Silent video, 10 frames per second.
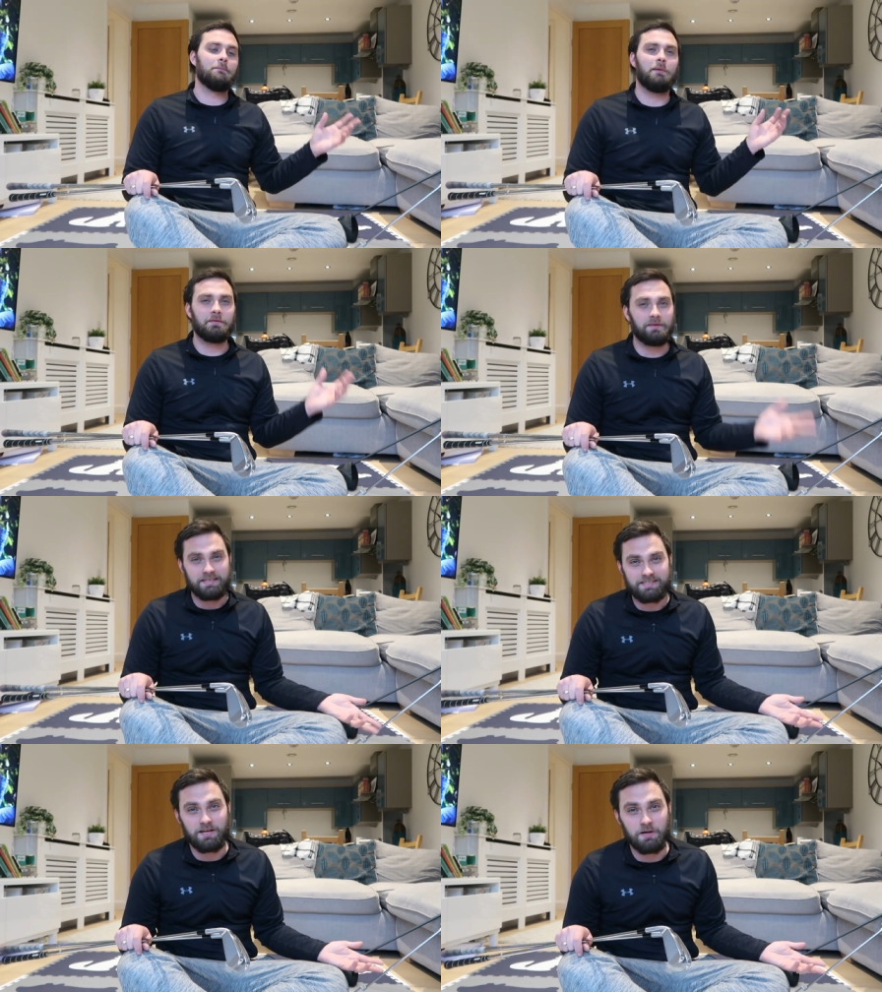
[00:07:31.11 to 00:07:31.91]
but i
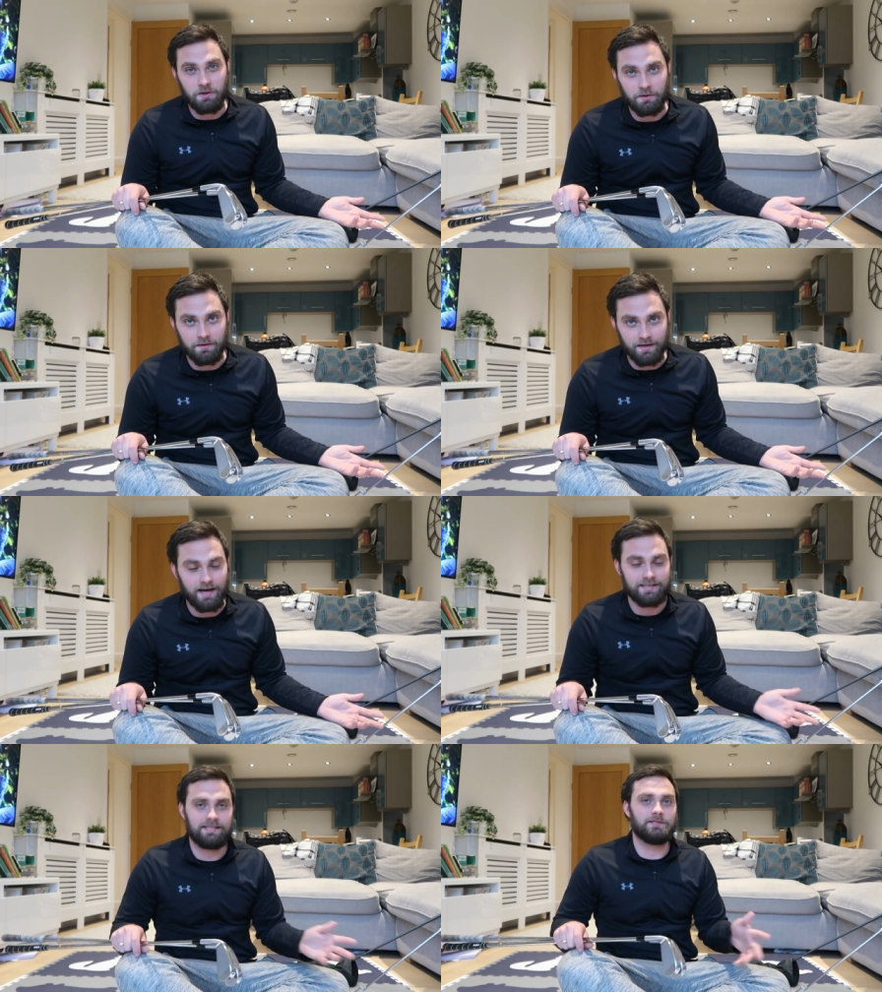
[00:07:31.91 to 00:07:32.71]
think it's going to look the
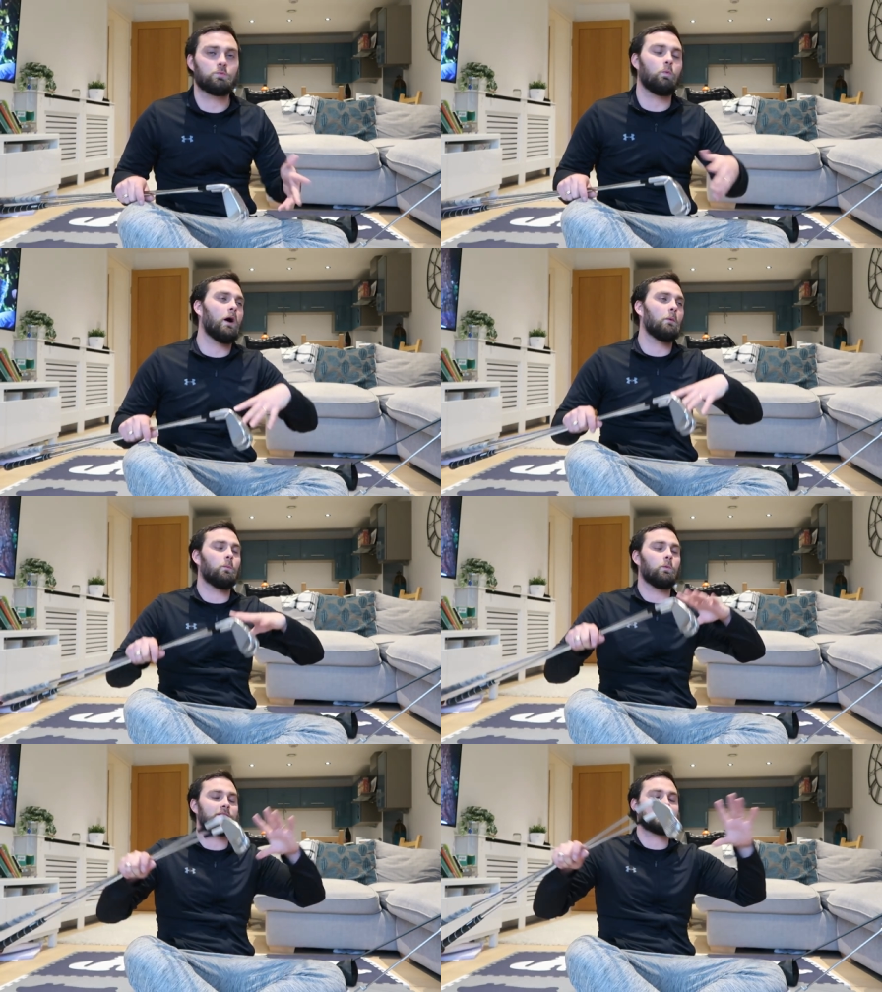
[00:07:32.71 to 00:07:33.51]
nuts and what
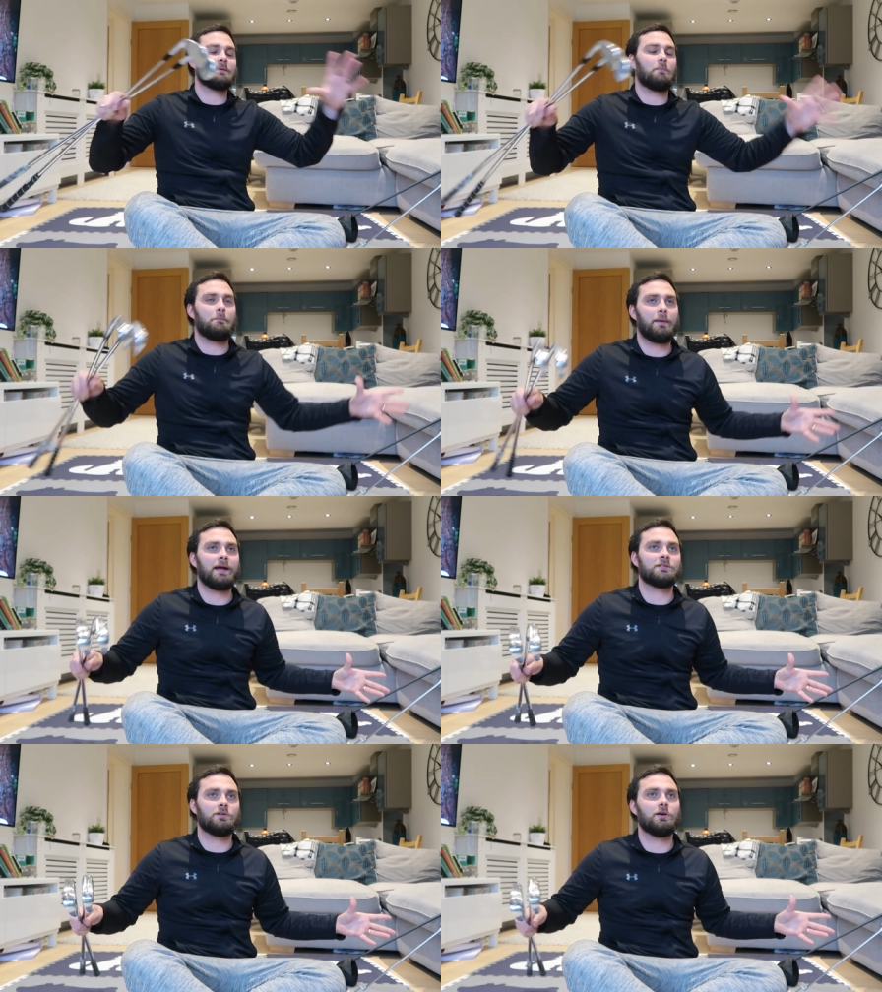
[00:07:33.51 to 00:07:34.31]
i want to see my
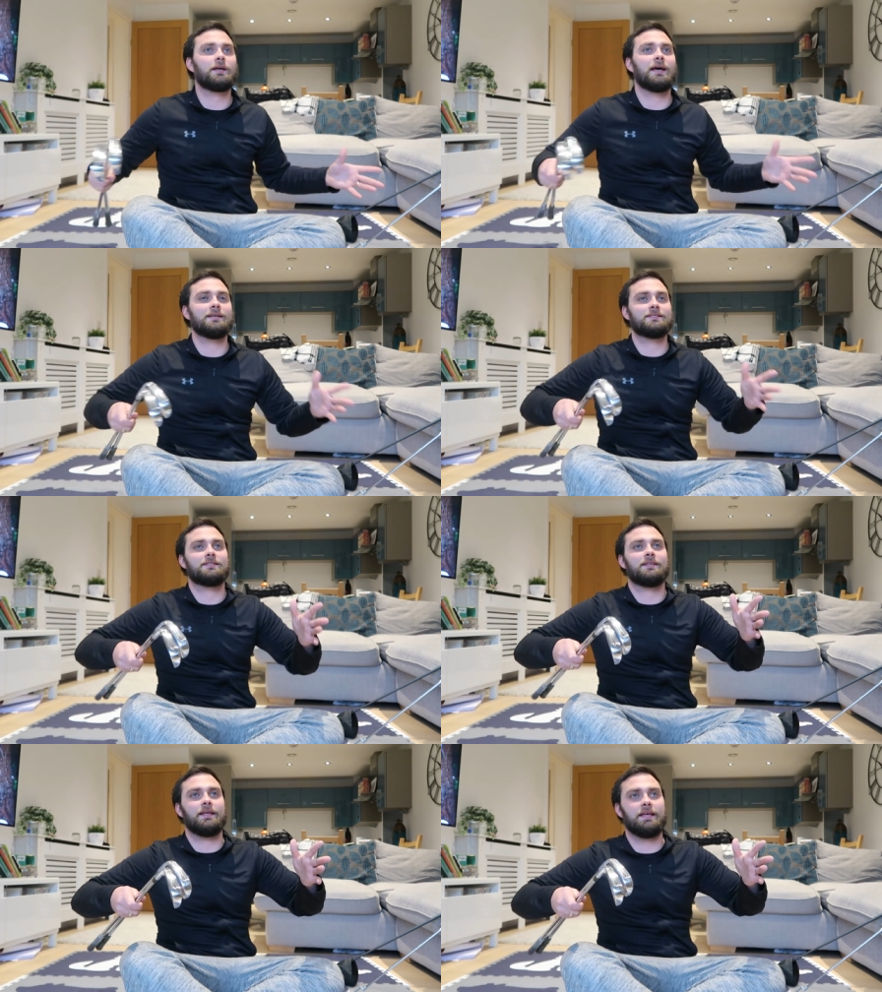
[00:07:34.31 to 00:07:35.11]
bag to look as